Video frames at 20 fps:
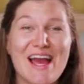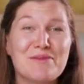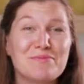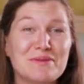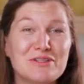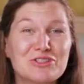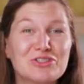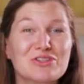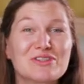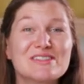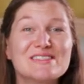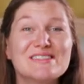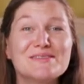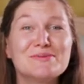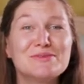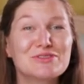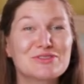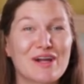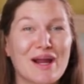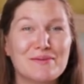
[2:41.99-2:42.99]
and be sure to
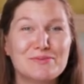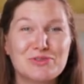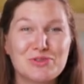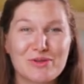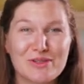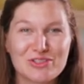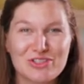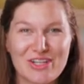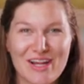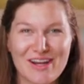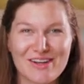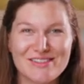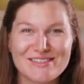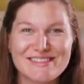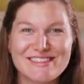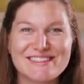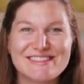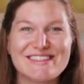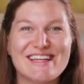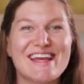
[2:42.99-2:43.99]
subscribe to our channel
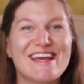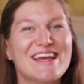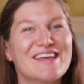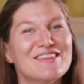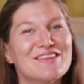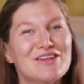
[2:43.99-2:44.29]
to stay in